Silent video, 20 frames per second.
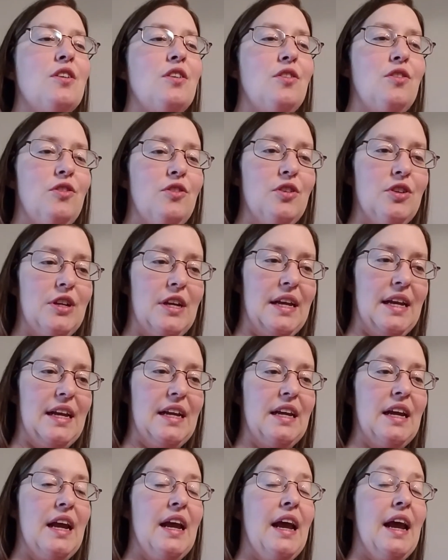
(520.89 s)

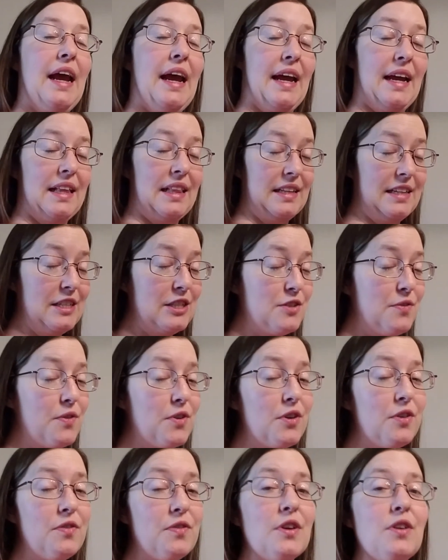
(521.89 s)
looking at least
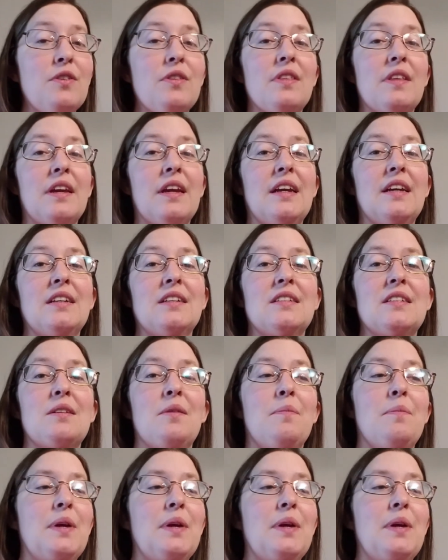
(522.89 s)
for a few things,